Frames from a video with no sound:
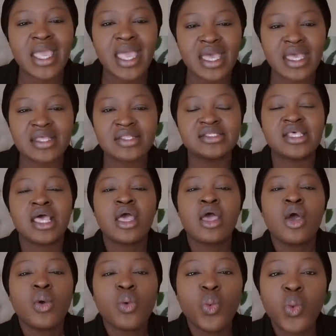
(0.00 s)
heads
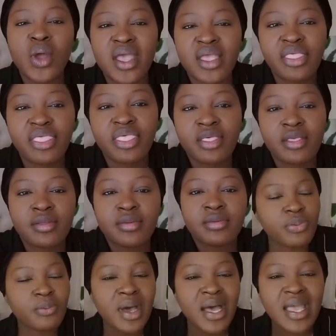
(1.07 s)
with
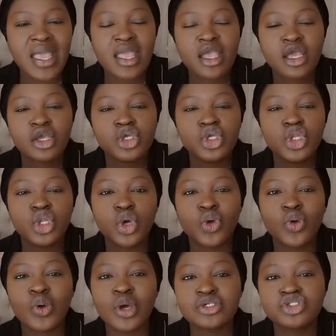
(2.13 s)
my, you
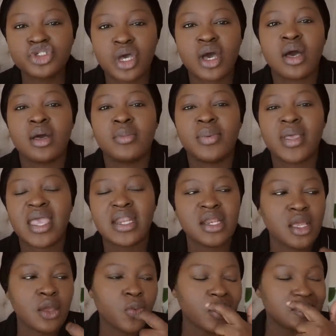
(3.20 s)
know, job. And
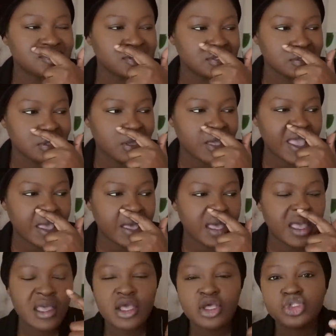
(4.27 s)
it wasn't like
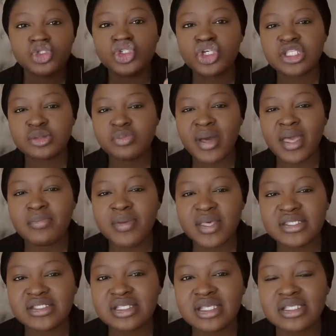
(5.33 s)
just my
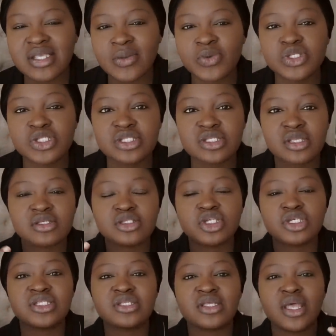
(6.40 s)
business. It was
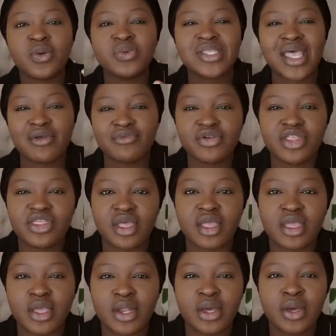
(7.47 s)

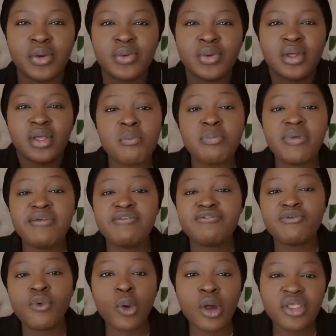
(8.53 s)
everything, you know?
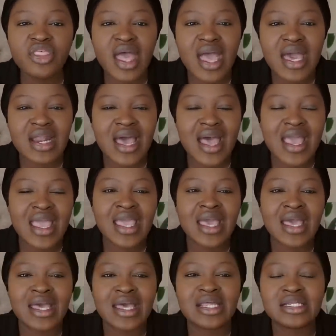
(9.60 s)
Before that, I
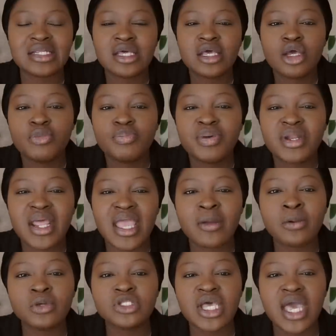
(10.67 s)
had been
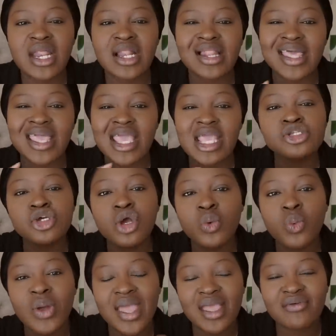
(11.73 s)
able to kind of like
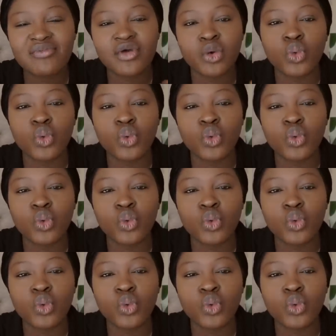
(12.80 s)
interwove,